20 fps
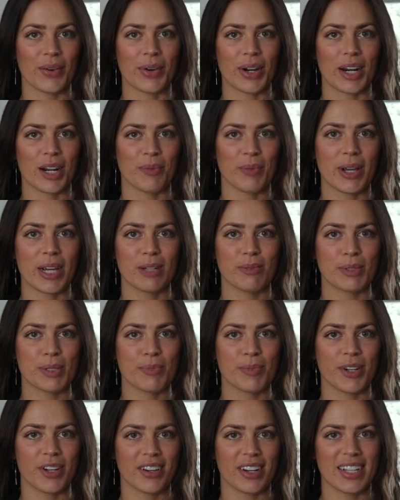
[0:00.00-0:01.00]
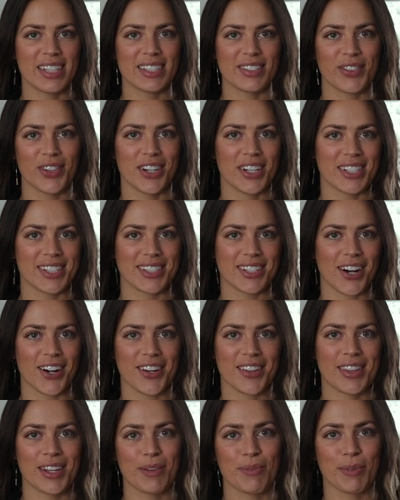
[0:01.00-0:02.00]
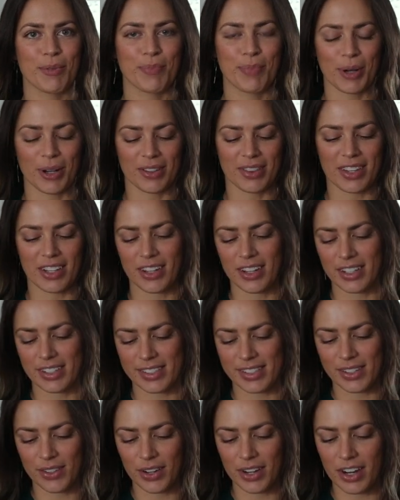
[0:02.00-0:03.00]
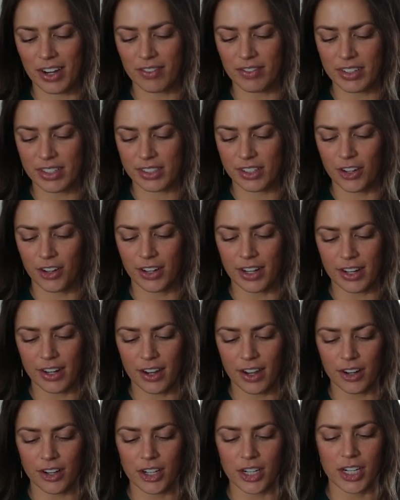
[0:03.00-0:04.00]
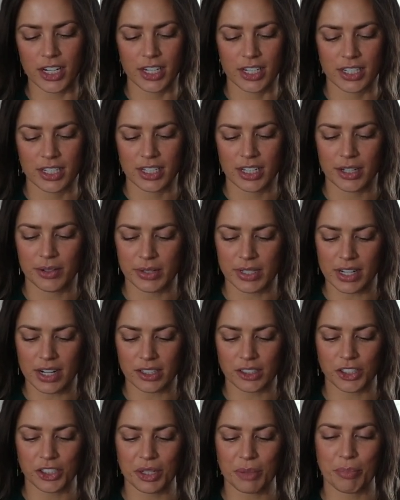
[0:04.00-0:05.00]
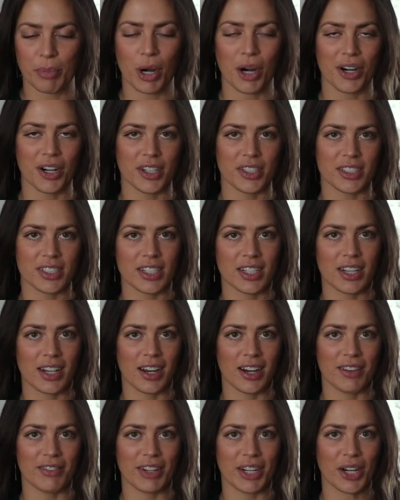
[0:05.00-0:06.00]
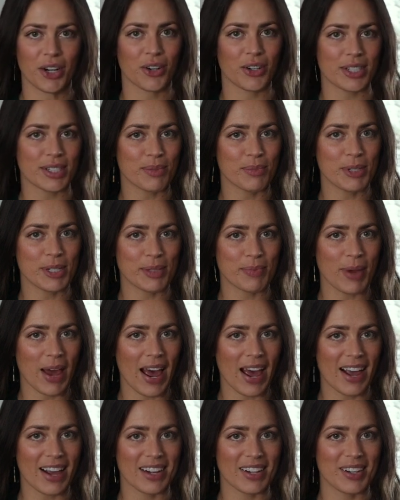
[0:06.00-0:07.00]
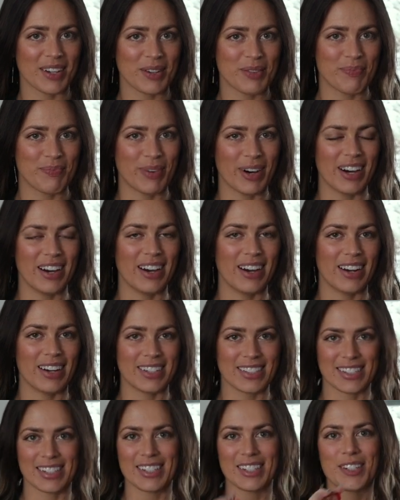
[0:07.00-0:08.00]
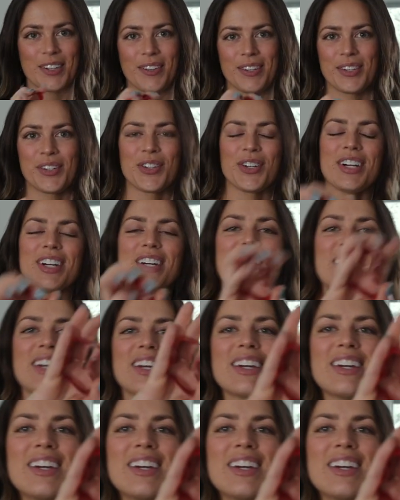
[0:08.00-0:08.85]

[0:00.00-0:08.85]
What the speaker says: we're gonna make him some cookies for his sock-themed birthday. So I have this cookie cutter. It was actually part of a Christmas pack, but it's gonna do the trick.